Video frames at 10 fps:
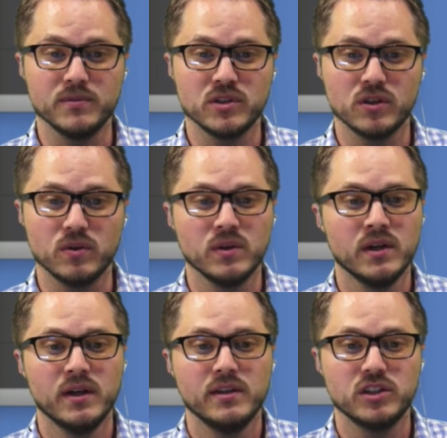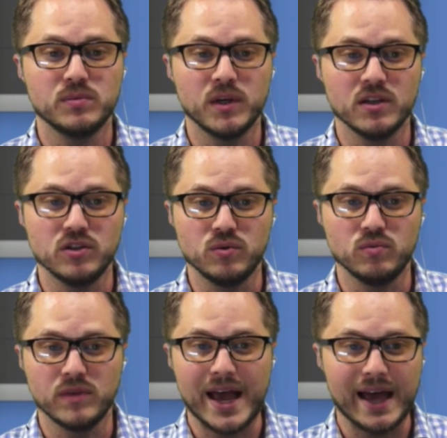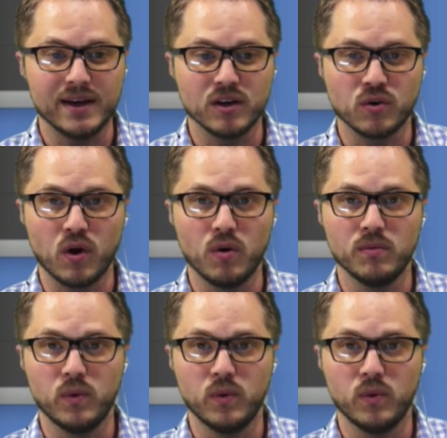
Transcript: So just because you added a Chrome